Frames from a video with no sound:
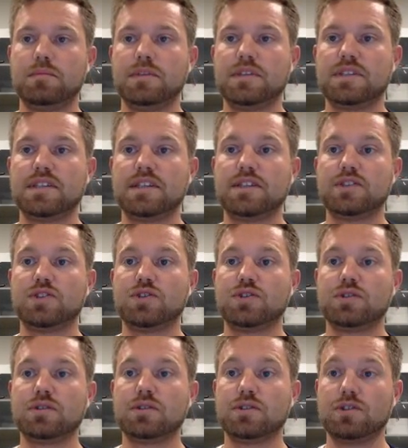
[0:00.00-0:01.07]
say,
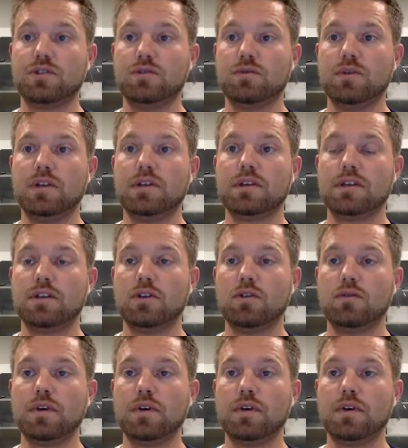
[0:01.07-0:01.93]
low